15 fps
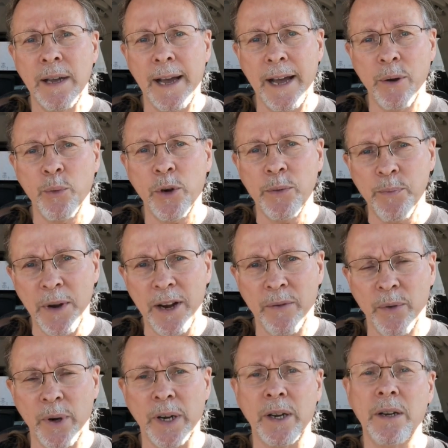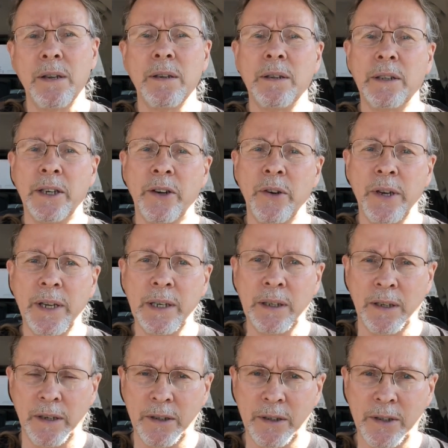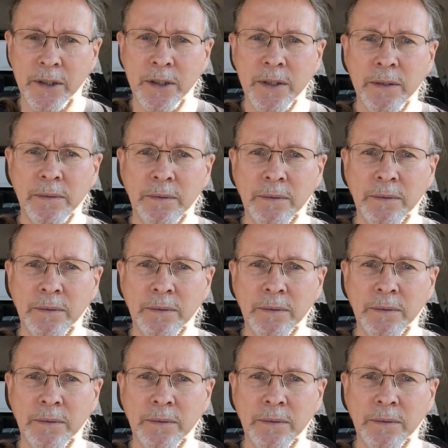Hybrid Maverick Lariat Lux.